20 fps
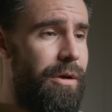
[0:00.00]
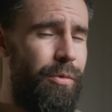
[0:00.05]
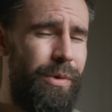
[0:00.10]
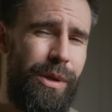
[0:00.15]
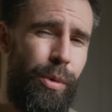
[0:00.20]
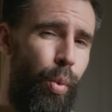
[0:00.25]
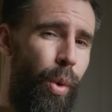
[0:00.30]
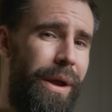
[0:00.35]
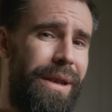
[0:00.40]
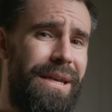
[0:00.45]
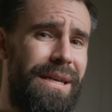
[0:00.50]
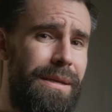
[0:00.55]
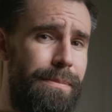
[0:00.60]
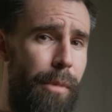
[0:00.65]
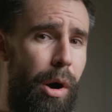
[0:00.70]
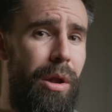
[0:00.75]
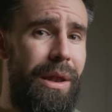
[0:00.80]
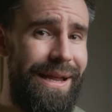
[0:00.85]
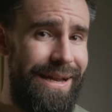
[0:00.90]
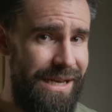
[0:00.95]
with one
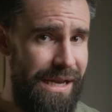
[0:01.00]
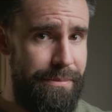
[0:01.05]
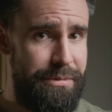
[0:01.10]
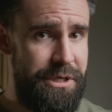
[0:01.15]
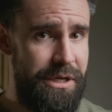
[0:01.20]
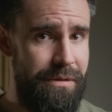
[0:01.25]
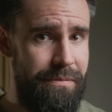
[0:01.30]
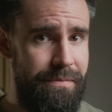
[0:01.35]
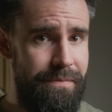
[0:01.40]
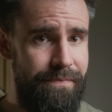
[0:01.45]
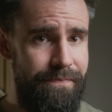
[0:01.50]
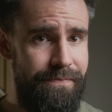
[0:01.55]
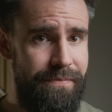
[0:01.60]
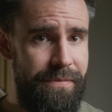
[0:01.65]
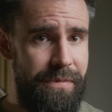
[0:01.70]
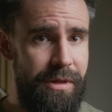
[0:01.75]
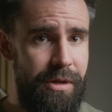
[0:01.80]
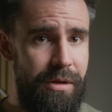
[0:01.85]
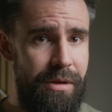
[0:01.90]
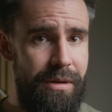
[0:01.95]
small exception,
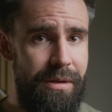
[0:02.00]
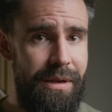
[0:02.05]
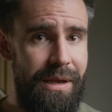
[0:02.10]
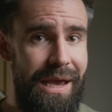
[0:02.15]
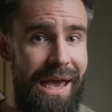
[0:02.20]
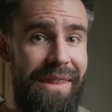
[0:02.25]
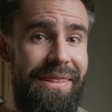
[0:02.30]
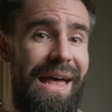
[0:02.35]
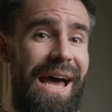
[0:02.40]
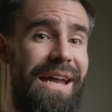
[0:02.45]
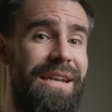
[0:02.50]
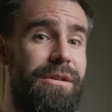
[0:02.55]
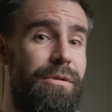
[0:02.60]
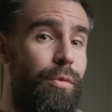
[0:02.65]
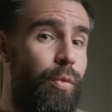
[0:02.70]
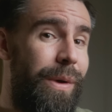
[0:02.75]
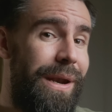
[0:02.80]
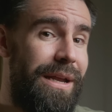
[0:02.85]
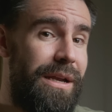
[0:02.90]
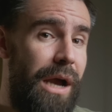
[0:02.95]
and that's
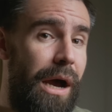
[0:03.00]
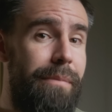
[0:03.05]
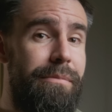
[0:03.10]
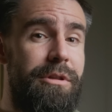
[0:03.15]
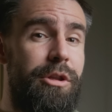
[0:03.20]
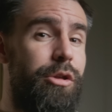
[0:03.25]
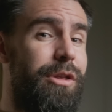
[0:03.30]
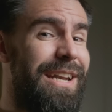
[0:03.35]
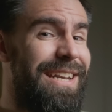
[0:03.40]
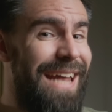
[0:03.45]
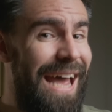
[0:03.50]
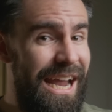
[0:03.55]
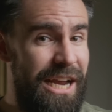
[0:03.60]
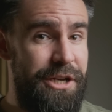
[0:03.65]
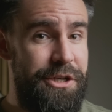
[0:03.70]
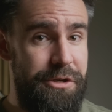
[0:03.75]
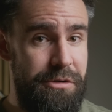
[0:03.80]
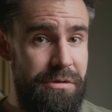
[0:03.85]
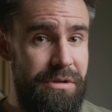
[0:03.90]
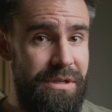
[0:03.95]
when it comes to the
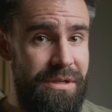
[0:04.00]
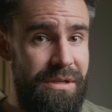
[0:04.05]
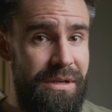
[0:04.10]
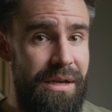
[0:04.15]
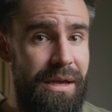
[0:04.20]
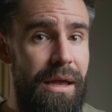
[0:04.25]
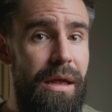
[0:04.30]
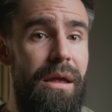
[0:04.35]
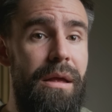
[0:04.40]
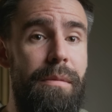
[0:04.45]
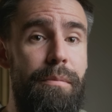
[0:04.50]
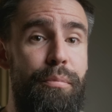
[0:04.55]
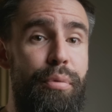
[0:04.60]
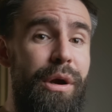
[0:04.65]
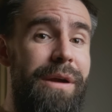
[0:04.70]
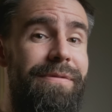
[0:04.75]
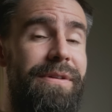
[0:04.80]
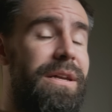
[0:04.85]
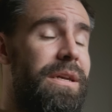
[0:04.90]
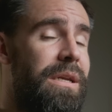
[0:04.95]
textures.
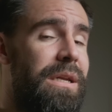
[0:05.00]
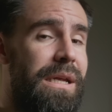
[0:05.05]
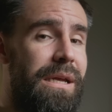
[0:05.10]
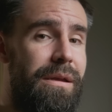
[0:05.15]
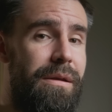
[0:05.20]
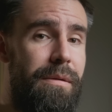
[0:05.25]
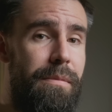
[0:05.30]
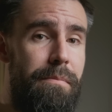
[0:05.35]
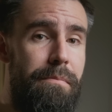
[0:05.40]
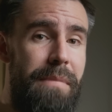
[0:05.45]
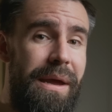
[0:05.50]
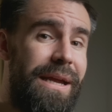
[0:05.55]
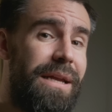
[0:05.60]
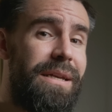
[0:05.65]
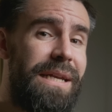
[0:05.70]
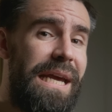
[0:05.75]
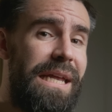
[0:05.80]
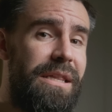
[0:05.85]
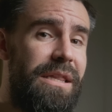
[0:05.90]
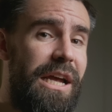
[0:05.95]
Previously,
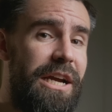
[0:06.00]
Megascans